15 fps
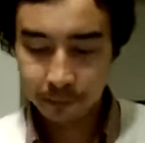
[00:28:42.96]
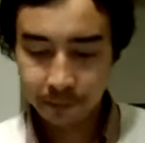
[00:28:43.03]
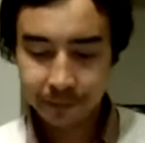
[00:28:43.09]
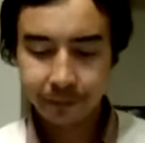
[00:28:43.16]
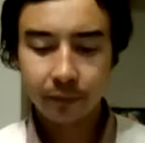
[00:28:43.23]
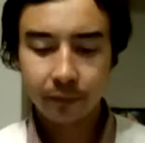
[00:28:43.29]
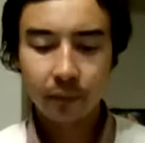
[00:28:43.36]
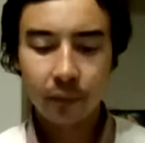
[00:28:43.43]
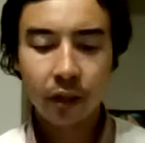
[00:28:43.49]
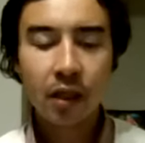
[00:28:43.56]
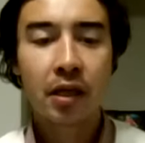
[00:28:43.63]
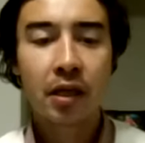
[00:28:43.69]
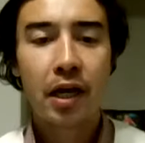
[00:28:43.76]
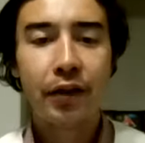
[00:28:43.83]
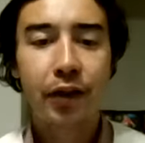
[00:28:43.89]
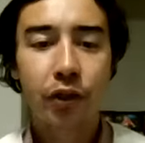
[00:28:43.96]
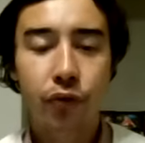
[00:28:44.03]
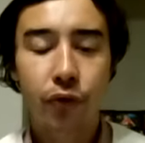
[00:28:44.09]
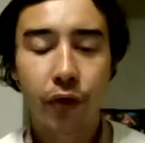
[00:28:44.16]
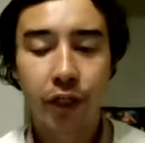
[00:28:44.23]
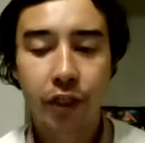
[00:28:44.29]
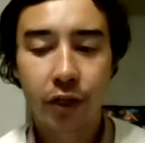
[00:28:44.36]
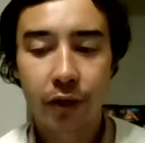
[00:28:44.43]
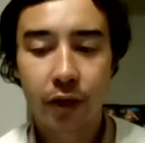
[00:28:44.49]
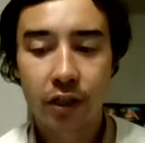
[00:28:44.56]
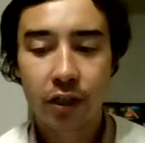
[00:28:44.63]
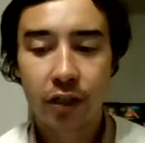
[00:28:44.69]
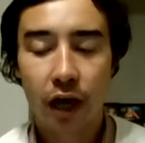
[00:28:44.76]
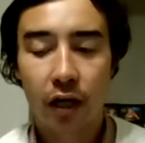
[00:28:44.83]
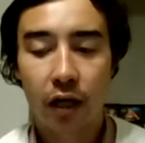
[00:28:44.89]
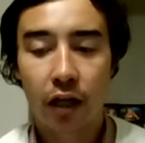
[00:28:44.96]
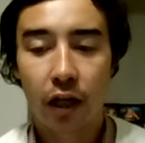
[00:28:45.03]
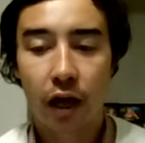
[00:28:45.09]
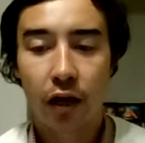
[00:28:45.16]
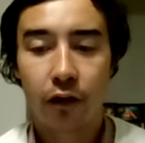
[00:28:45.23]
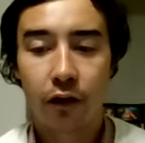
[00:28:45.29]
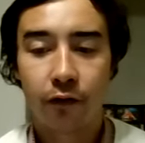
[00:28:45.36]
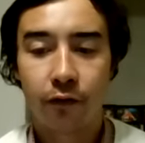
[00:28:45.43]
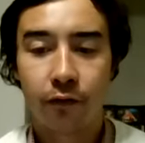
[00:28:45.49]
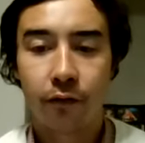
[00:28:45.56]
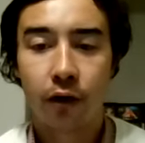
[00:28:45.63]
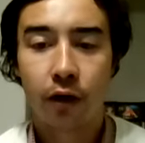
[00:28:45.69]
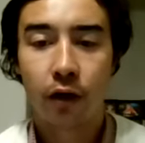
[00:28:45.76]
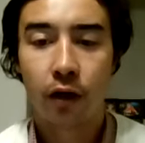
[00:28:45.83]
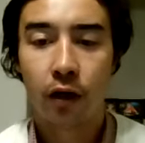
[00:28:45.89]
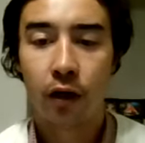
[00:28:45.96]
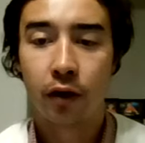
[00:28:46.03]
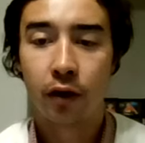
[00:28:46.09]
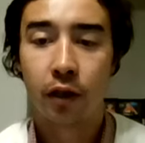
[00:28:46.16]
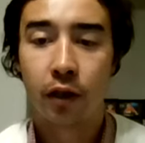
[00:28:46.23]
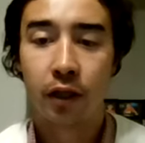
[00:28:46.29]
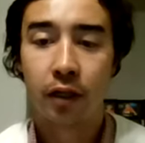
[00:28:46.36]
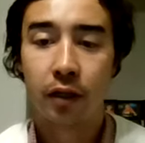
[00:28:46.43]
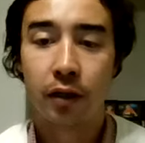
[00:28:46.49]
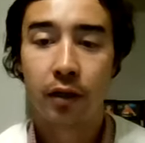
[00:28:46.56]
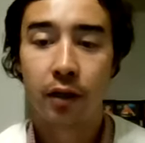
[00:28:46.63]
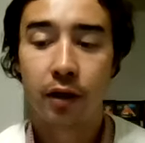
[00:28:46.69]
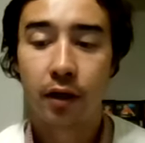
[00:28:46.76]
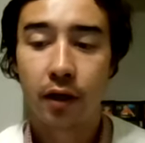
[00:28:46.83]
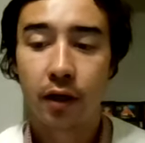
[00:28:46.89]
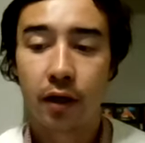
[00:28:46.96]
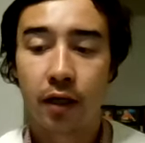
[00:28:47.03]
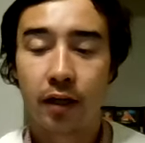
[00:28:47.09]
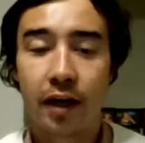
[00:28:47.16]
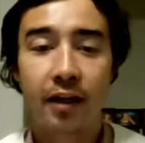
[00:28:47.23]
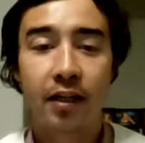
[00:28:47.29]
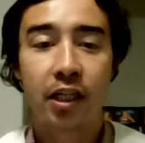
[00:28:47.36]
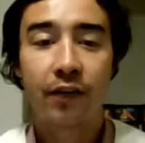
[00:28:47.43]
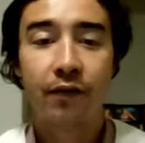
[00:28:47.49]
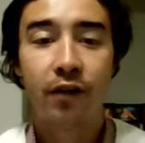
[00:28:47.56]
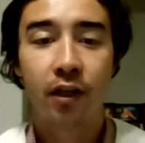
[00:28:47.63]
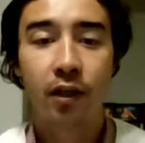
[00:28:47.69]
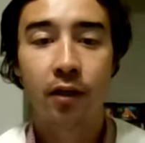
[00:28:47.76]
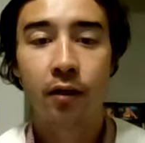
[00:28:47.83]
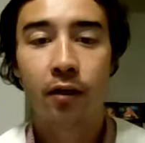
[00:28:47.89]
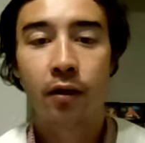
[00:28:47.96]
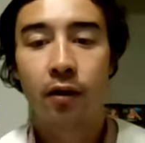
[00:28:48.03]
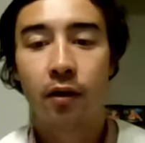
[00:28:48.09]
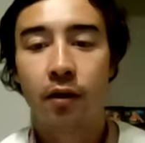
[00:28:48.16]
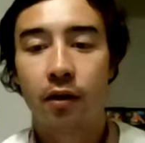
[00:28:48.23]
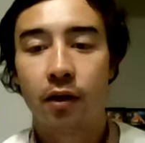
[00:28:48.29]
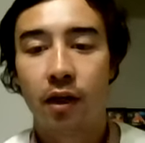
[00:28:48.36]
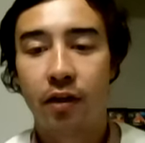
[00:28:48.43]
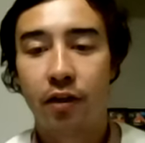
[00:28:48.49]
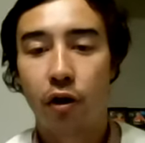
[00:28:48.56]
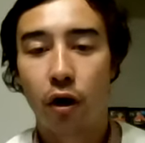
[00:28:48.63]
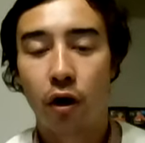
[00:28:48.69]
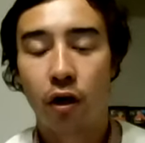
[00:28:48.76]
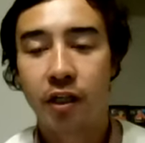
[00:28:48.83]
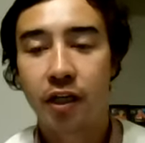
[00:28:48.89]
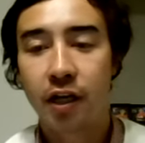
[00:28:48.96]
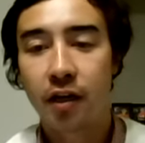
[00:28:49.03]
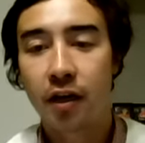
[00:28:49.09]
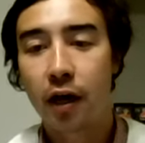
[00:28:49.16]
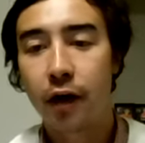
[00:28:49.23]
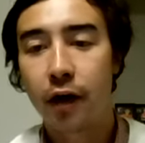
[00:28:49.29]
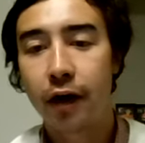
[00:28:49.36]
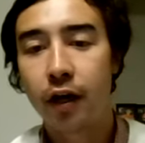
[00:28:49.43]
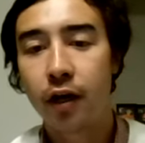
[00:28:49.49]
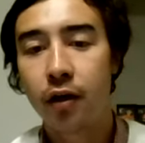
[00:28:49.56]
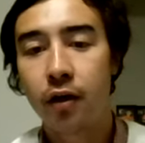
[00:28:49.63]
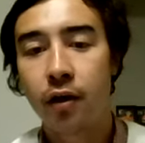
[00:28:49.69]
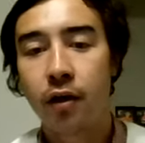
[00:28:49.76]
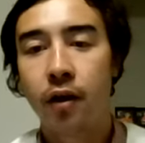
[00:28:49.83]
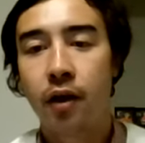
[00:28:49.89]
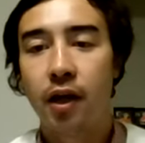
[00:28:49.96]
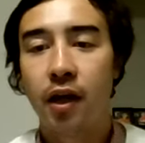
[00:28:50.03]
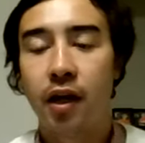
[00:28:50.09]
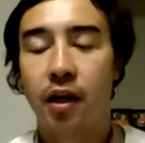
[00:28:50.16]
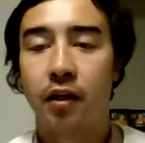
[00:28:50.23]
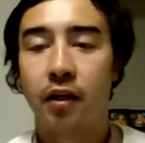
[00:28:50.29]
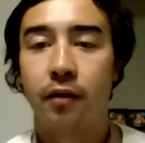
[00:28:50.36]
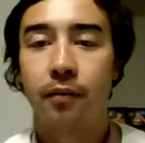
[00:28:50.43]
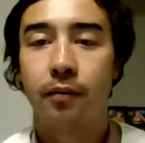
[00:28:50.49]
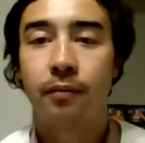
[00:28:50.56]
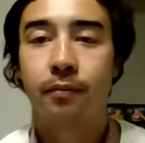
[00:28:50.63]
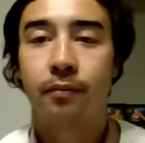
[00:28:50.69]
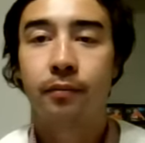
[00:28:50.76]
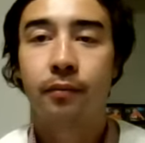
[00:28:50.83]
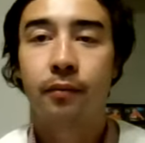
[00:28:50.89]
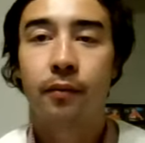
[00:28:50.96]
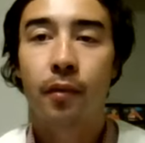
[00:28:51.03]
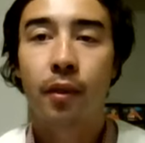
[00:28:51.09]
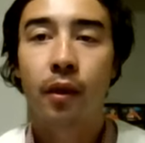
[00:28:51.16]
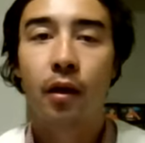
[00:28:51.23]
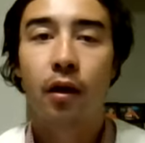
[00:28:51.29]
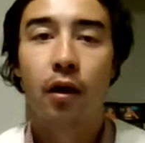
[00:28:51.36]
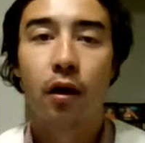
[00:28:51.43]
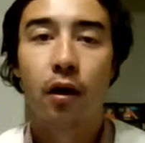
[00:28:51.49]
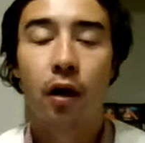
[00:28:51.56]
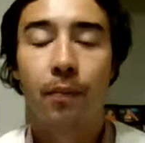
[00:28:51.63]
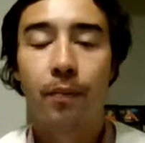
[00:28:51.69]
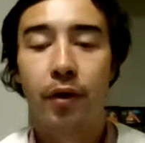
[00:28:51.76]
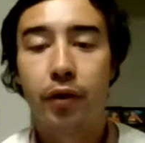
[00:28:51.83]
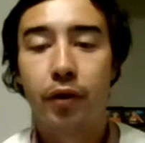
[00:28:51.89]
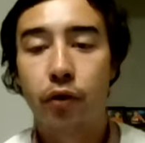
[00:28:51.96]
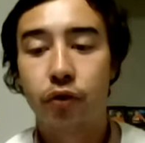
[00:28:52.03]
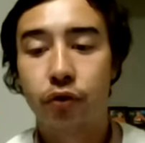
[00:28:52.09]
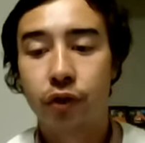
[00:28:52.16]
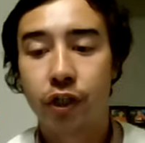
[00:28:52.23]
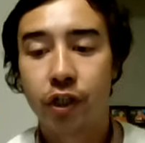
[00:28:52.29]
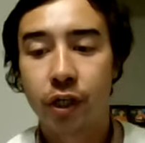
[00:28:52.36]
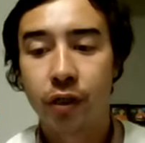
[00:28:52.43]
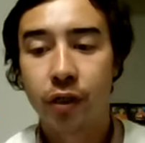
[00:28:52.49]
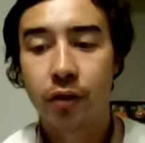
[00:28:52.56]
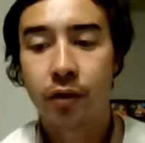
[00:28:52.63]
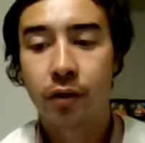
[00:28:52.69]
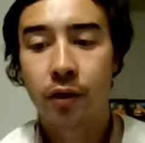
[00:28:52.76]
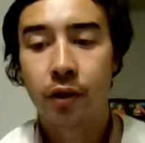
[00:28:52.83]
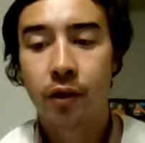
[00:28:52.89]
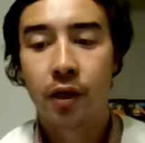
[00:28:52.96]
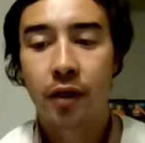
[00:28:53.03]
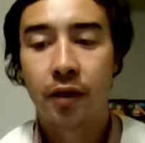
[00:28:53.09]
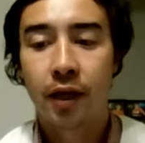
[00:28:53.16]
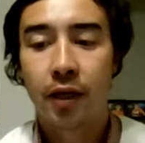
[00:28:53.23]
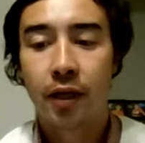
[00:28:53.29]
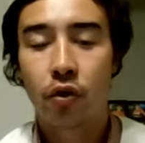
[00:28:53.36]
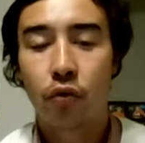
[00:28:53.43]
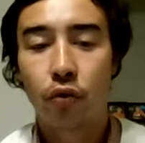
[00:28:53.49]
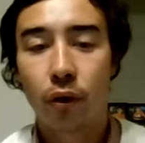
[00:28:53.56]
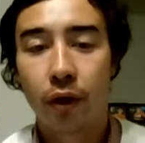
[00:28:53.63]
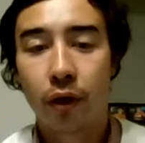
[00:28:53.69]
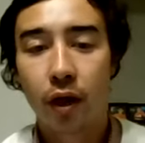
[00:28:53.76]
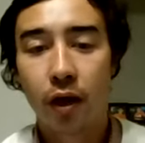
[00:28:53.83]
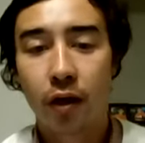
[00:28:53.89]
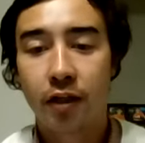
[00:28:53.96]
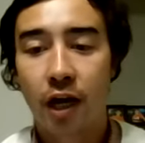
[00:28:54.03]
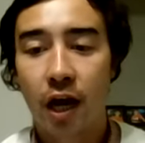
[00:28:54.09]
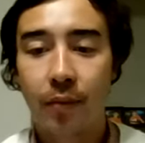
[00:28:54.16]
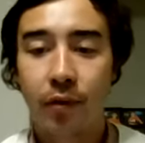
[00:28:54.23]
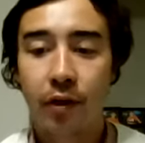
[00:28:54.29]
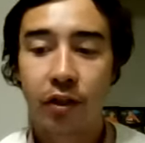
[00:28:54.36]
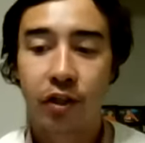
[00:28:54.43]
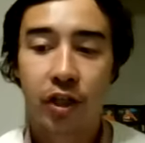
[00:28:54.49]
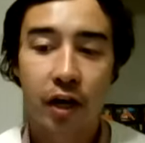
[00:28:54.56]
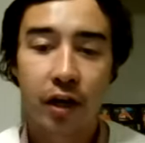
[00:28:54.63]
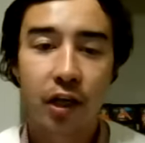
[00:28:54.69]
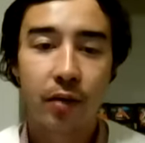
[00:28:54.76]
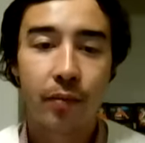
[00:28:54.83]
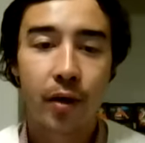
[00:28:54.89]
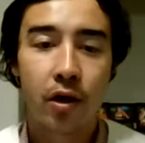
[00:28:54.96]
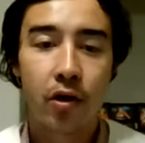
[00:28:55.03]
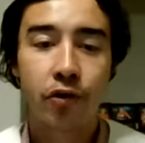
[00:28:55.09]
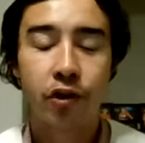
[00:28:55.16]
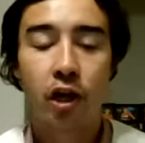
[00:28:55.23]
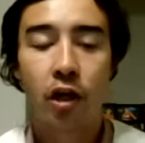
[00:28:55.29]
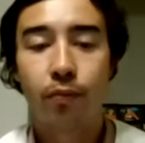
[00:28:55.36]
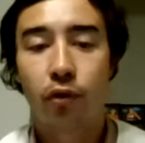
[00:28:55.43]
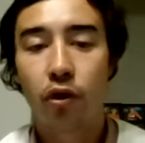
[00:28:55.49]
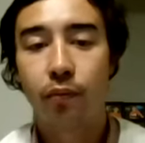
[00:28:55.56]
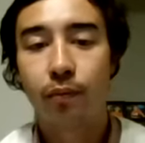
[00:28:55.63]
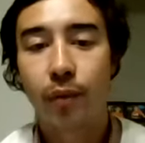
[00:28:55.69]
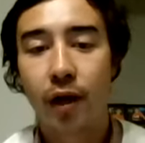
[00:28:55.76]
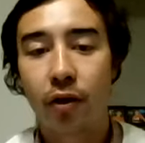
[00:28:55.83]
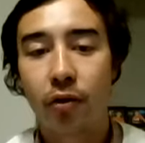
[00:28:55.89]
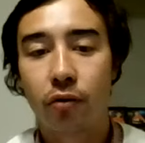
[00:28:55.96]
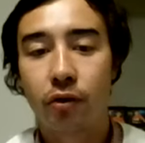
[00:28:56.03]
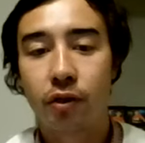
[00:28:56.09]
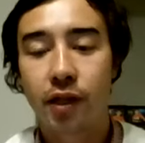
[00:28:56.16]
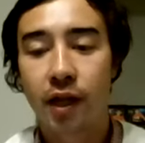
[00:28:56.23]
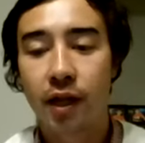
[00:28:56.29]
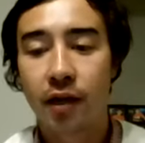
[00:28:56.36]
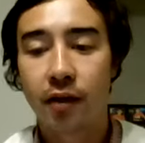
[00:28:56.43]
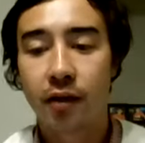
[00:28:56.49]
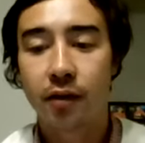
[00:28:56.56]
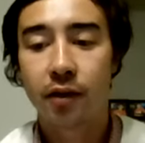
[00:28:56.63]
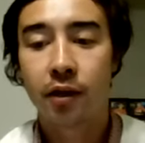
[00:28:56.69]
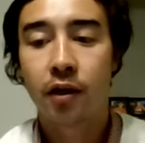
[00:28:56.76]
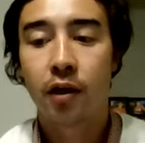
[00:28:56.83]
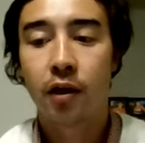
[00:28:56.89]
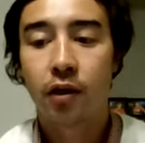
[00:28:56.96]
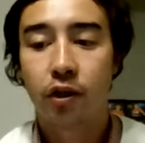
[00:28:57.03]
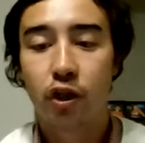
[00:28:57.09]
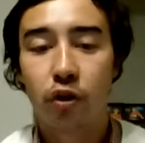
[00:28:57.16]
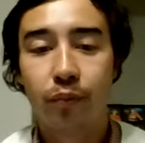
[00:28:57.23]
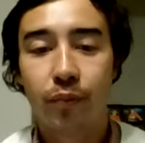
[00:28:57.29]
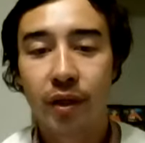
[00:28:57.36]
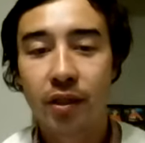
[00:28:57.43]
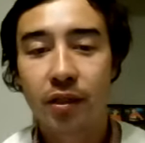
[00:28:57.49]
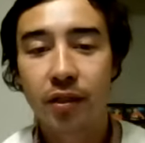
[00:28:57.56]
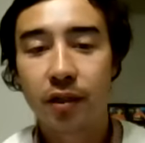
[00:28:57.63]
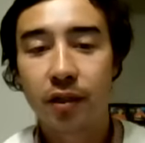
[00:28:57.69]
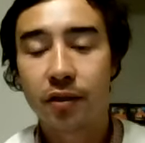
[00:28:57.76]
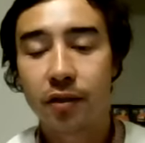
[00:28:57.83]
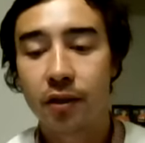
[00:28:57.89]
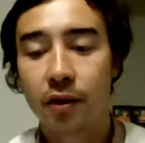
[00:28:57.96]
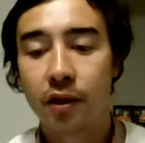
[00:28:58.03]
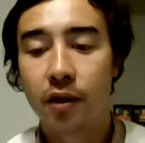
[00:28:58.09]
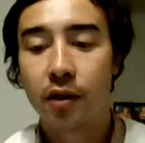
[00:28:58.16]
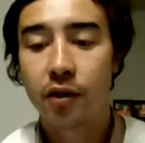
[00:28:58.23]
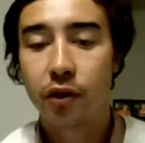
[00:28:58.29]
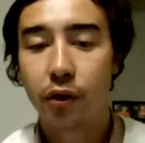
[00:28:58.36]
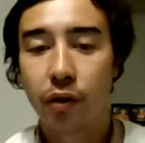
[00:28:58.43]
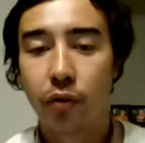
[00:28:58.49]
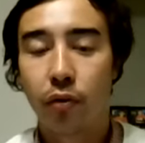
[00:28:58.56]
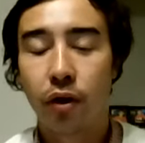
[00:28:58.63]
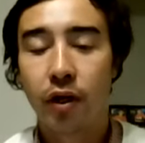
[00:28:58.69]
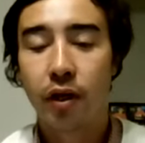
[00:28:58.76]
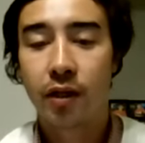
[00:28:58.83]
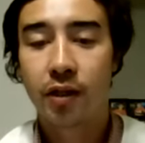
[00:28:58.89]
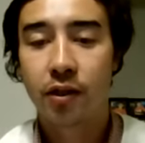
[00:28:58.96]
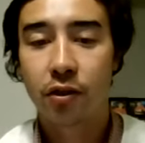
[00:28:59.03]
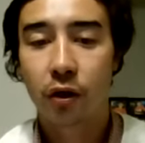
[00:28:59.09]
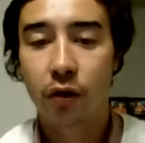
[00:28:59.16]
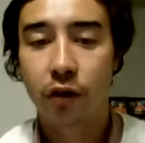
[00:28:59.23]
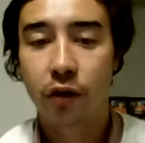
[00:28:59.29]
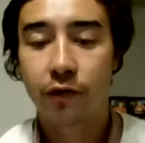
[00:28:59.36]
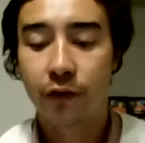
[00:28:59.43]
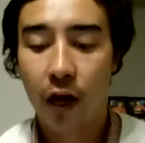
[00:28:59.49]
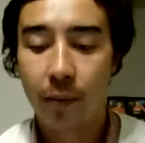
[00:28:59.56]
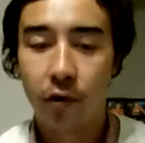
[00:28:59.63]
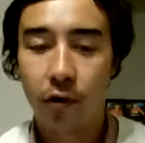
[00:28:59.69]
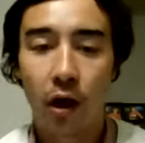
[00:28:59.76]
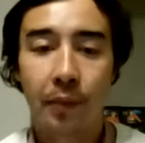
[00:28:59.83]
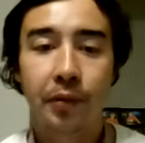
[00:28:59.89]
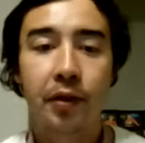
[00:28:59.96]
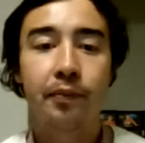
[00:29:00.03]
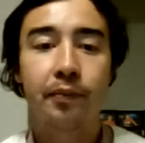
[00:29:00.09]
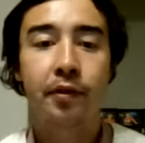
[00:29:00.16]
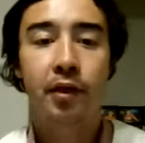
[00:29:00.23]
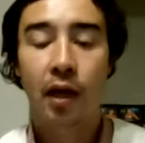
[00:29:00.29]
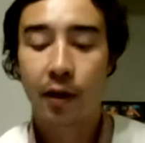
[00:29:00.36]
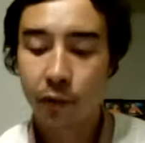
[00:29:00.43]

in this region there's not a lot of uh, good connectivity in the arctic area and up in those regions. It takes a really long time to check emails, upload medical scans, do business. So they want to install this fiber optic